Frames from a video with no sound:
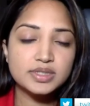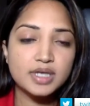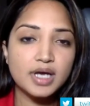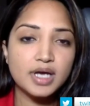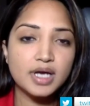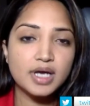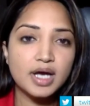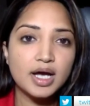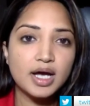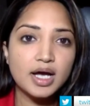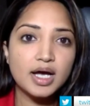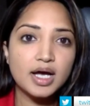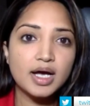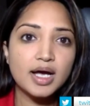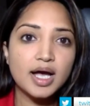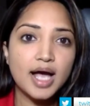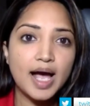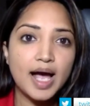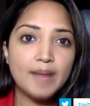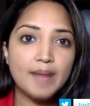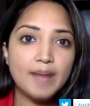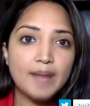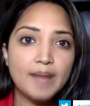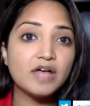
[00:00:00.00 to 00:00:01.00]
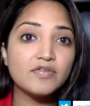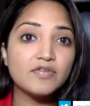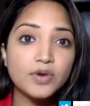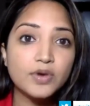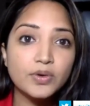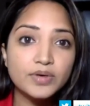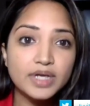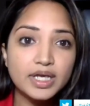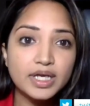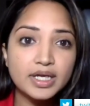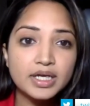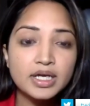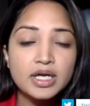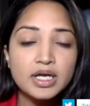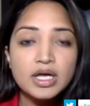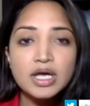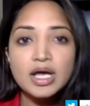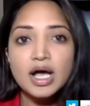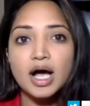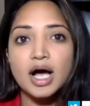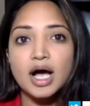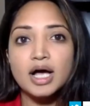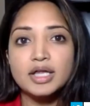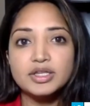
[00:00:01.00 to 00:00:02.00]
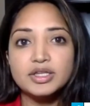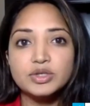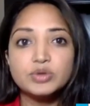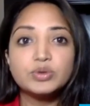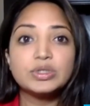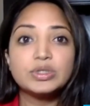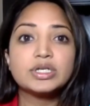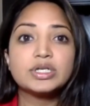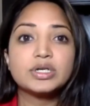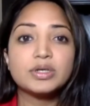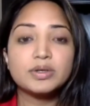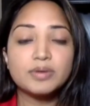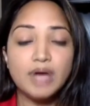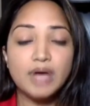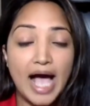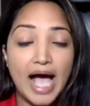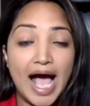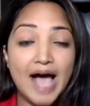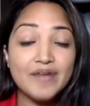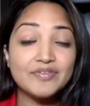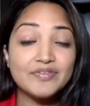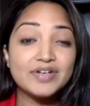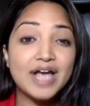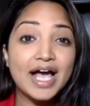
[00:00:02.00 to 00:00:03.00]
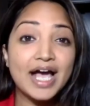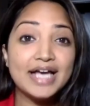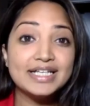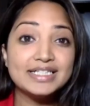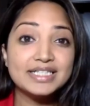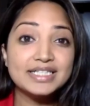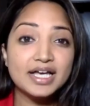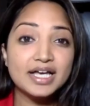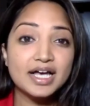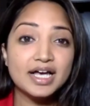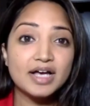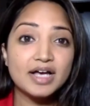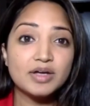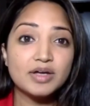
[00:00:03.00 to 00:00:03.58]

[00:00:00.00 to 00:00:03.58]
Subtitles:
absentee ballot voting. You need to have an ID,